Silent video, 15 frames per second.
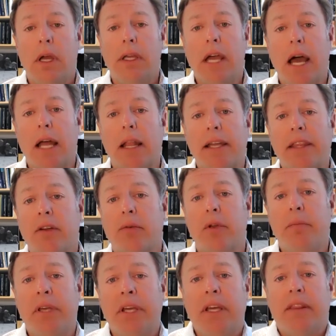I like to
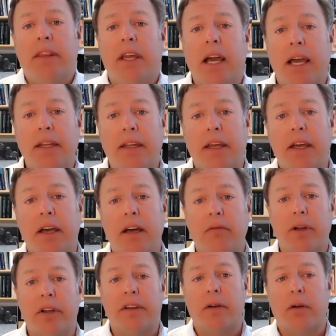repeat the idea of
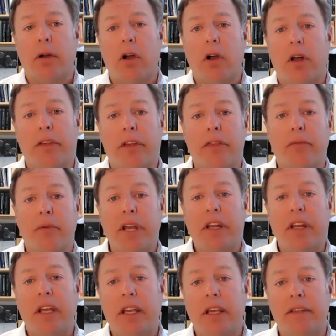what are called the
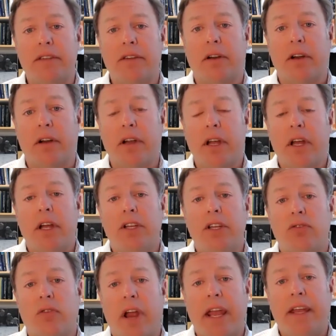3Ds, or
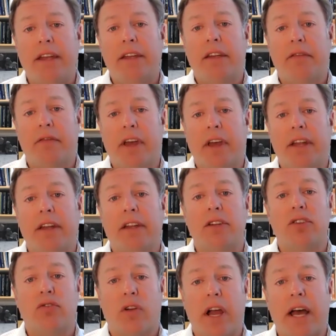drain, defend, and
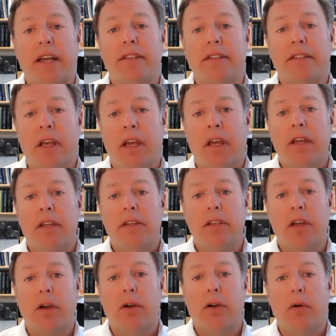dress.
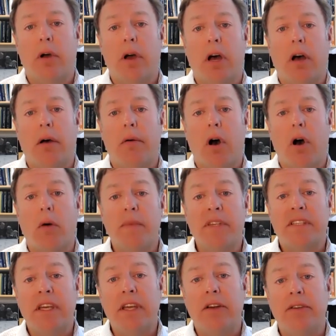So all
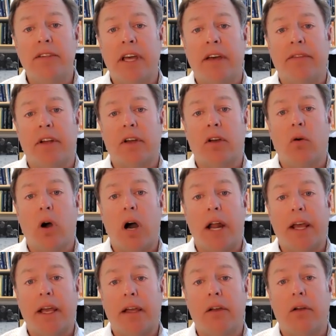mosquitoes have an
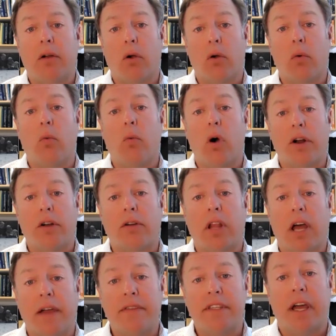aquatic or water
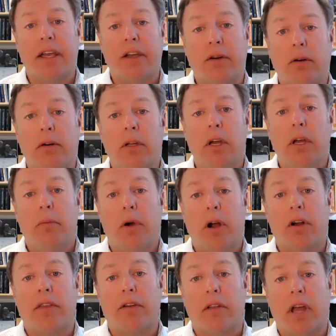life cycle,
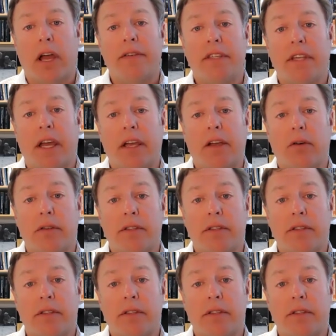part of their life cycle.